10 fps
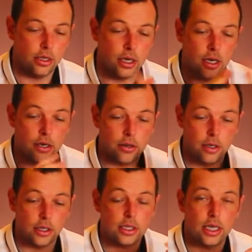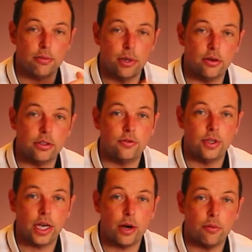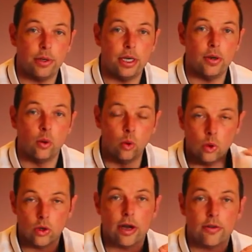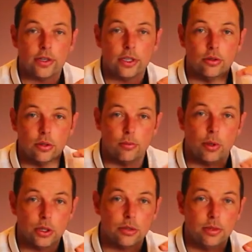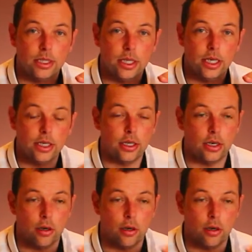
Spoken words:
like I say, below this video will be all the graphics you could possibly need.